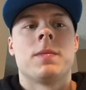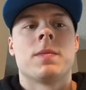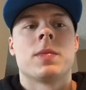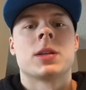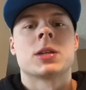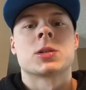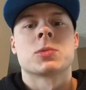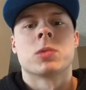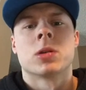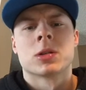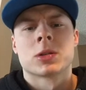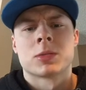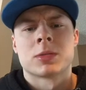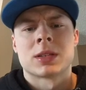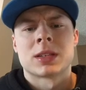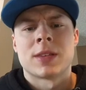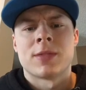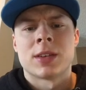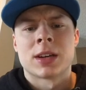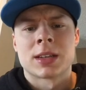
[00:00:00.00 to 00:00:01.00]
The
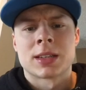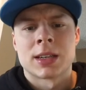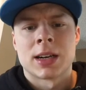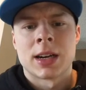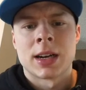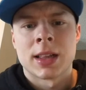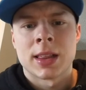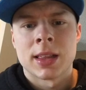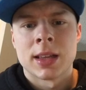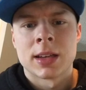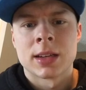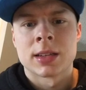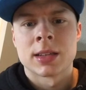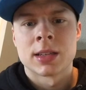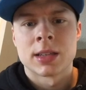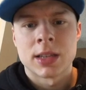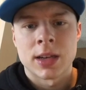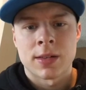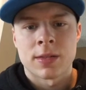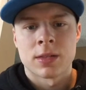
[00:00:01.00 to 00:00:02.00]
sport-specific side of things
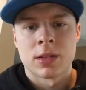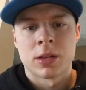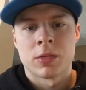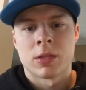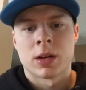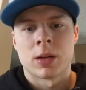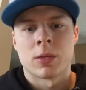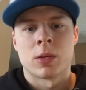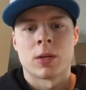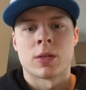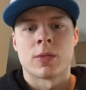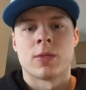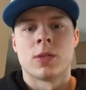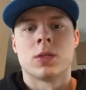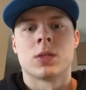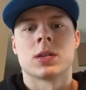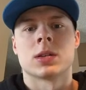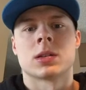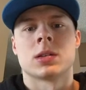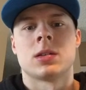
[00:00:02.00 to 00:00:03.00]
is definitely what I want to
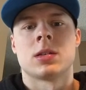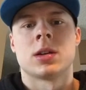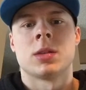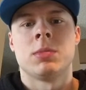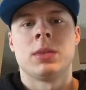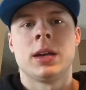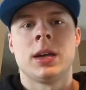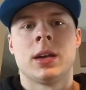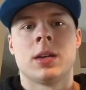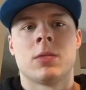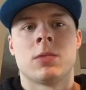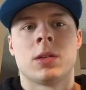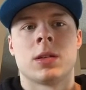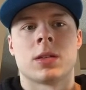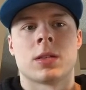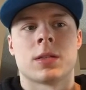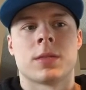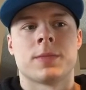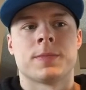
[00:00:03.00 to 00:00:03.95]
focus on to begin with.